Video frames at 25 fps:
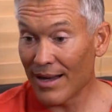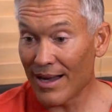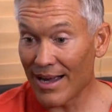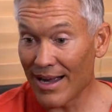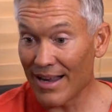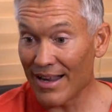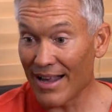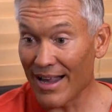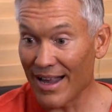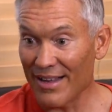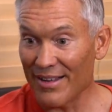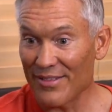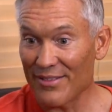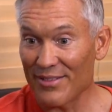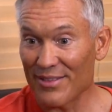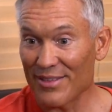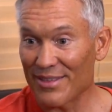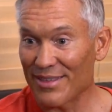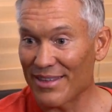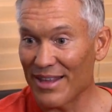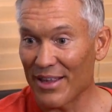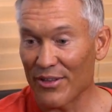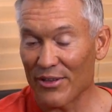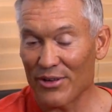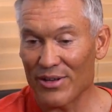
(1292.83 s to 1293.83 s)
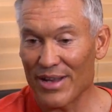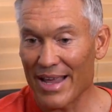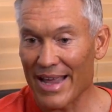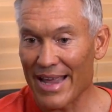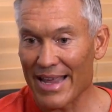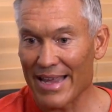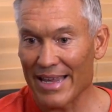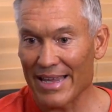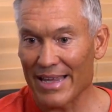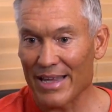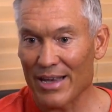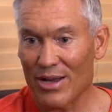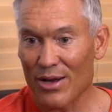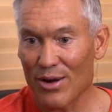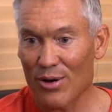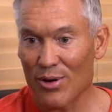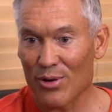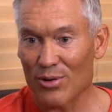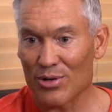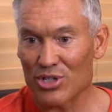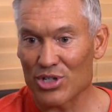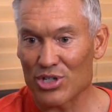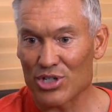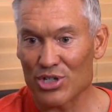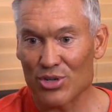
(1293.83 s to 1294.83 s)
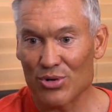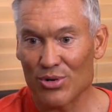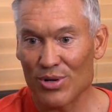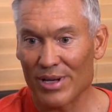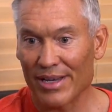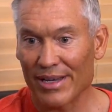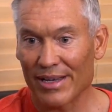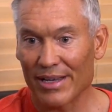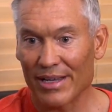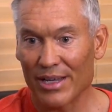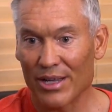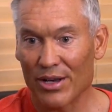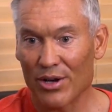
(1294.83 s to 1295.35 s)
I, I, the other day, you know, shooting,